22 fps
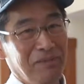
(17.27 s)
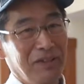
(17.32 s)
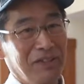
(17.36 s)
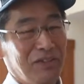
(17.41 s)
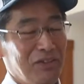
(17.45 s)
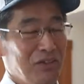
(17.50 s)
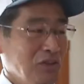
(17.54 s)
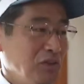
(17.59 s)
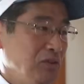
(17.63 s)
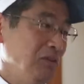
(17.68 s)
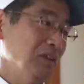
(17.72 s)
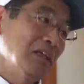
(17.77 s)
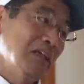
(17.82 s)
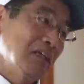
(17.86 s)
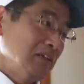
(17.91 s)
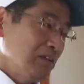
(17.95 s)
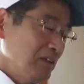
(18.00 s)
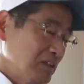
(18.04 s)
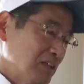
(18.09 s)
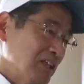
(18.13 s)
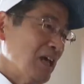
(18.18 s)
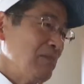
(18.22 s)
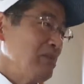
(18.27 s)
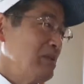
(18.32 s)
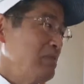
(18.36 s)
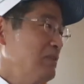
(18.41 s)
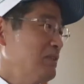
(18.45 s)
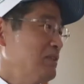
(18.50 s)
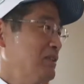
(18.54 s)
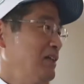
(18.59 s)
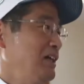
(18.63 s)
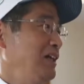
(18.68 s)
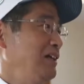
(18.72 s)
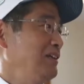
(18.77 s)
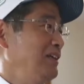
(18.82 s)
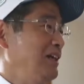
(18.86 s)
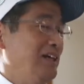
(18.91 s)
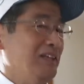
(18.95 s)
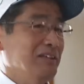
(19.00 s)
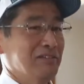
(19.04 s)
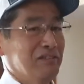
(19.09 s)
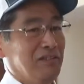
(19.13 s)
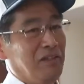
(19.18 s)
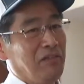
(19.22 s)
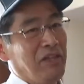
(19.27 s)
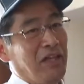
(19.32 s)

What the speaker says: But you know, some people say that